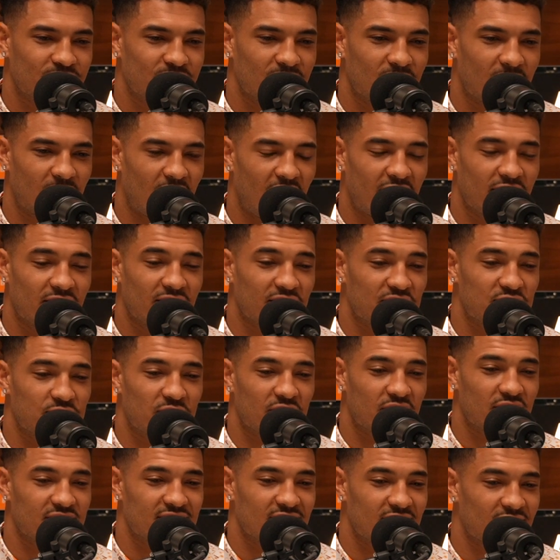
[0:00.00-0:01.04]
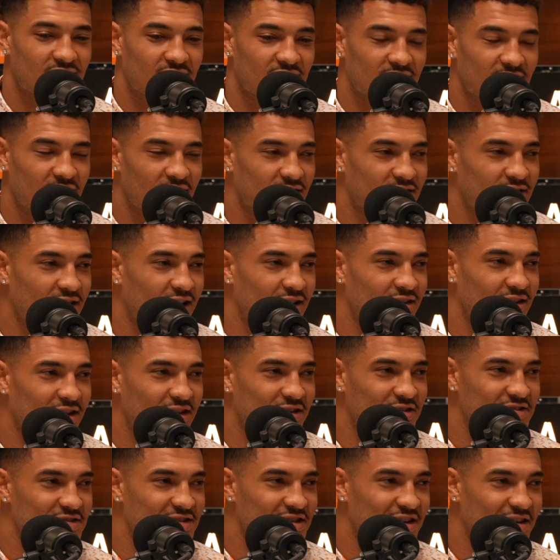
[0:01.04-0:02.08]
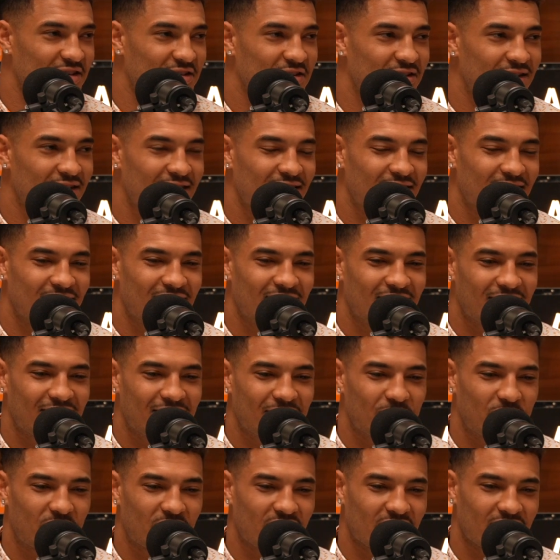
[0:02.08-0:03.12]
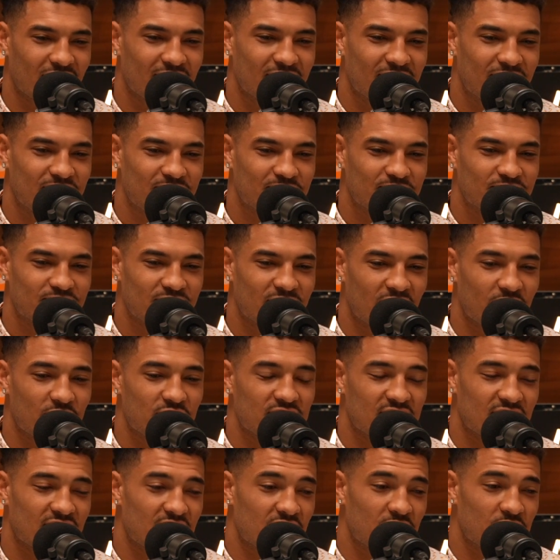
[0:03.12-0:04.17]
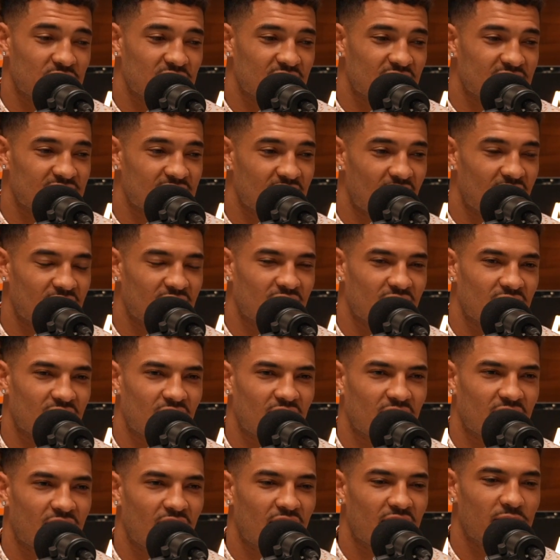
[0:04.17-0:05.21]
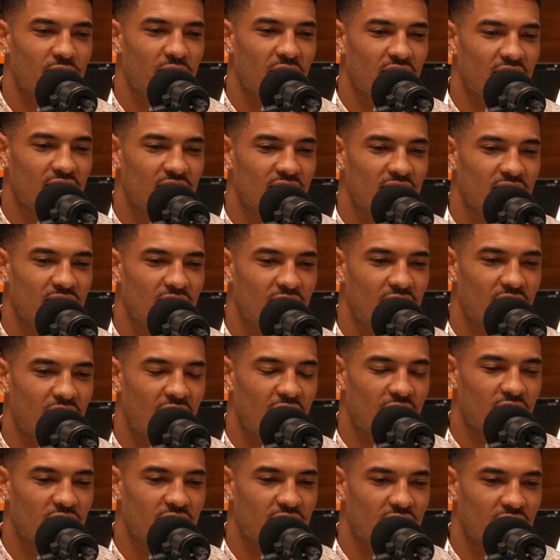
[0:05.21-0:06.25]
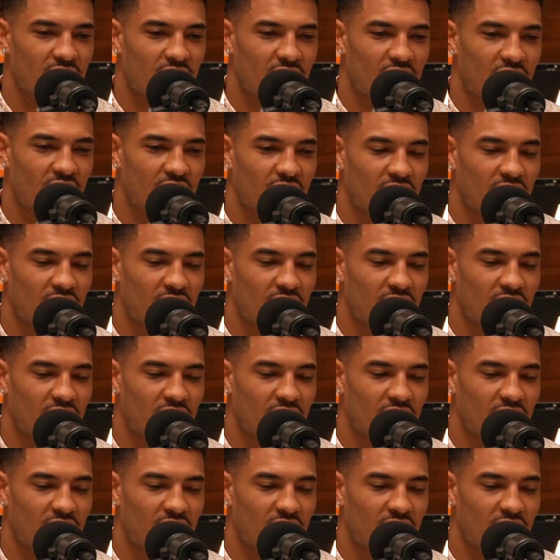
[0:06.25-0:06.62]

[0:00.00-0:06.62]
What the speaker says: Hadn't experienced anything like that, like you said, but it was exciting. It kind of made everything kind of